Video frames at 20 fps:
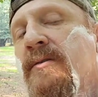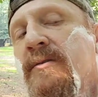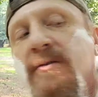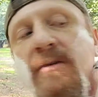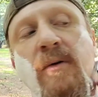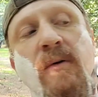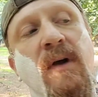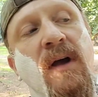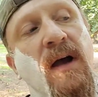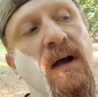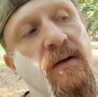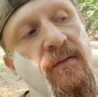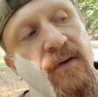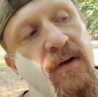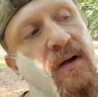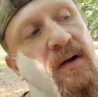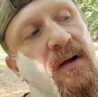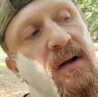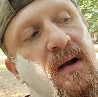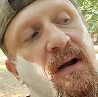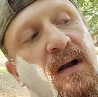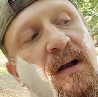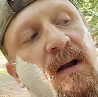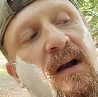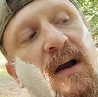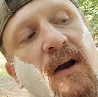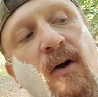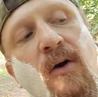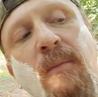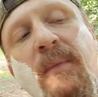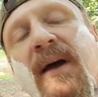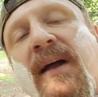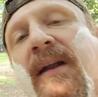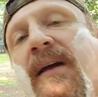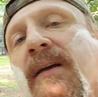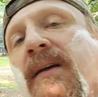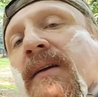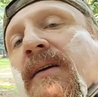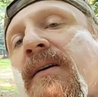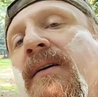So we have
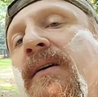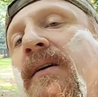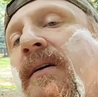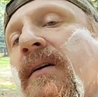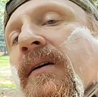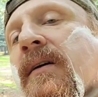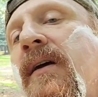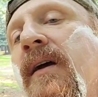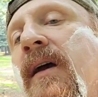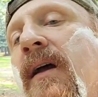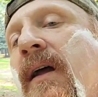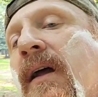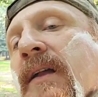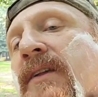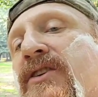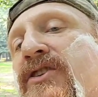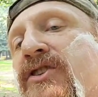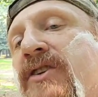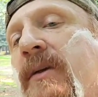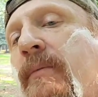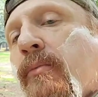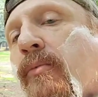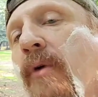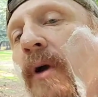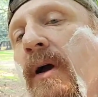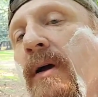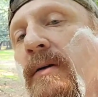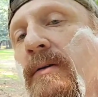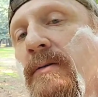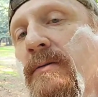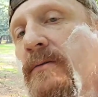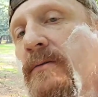aromatic and Chypre,